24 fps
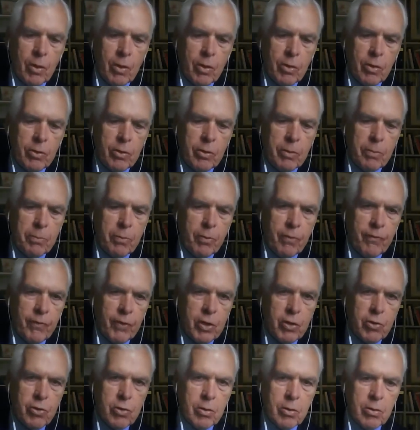the
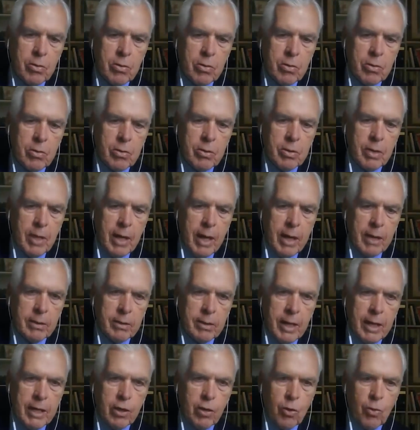provisions that
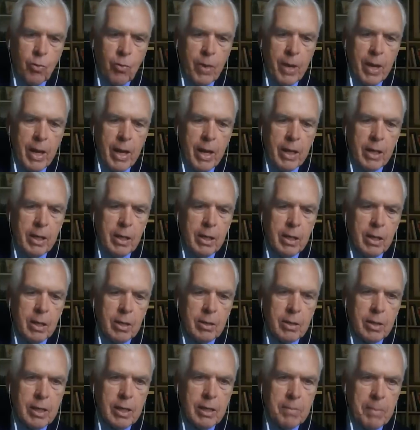take away
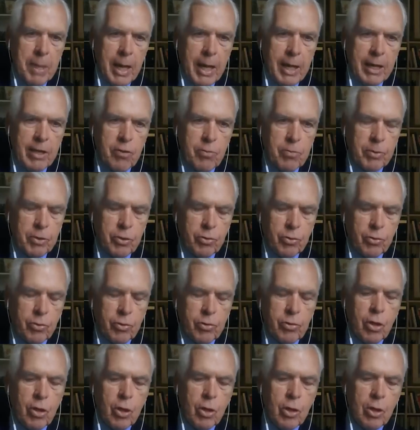key management
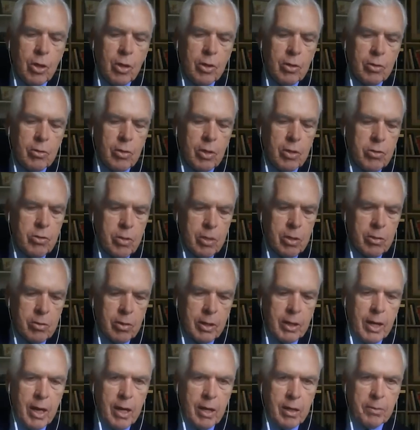tools, such as
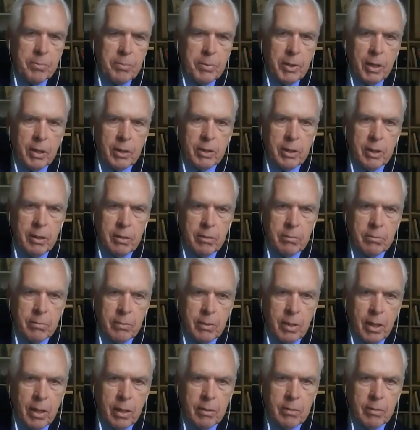accountability
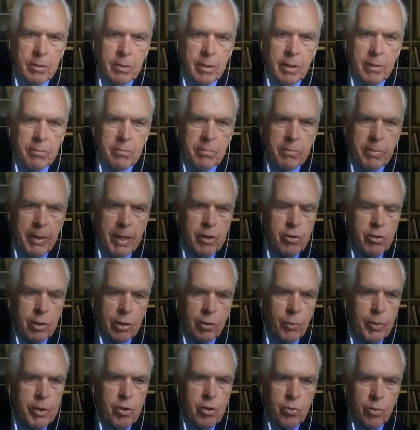and
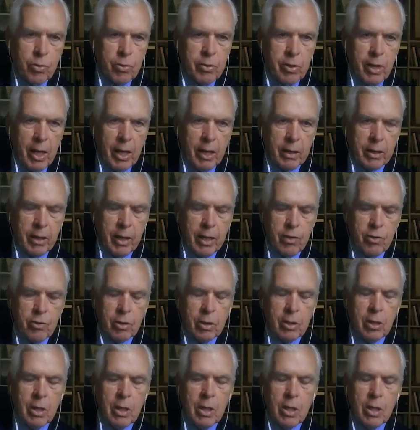basic resource allocation.